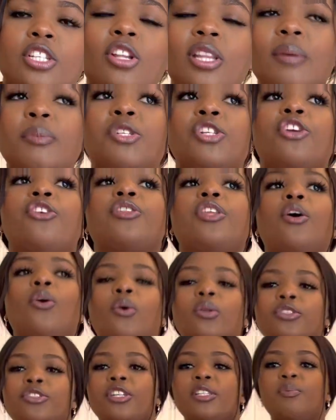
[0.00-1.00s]
Oh, let me show you the
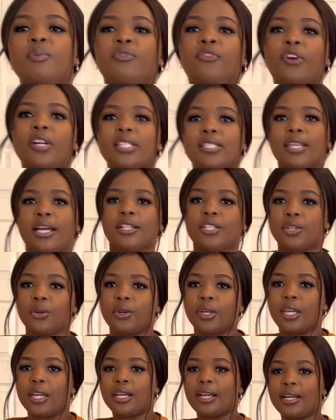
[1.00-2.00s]
whole dress before I start
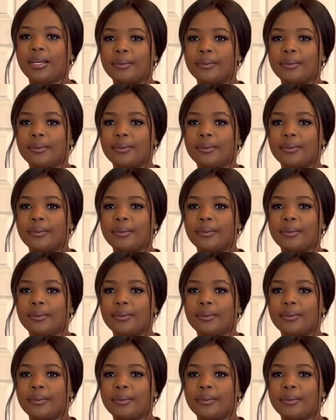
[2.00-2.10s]
talking.